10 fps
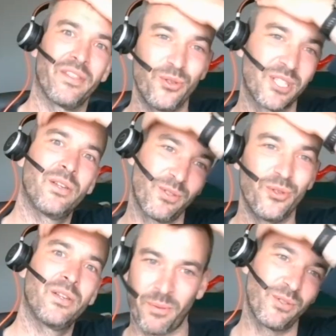the
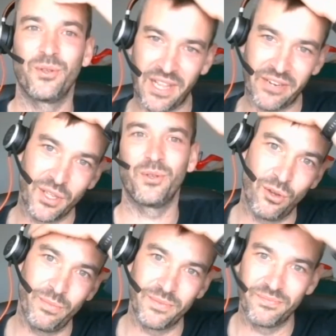most popular fella in the
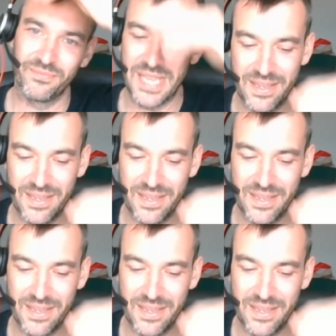club? Me?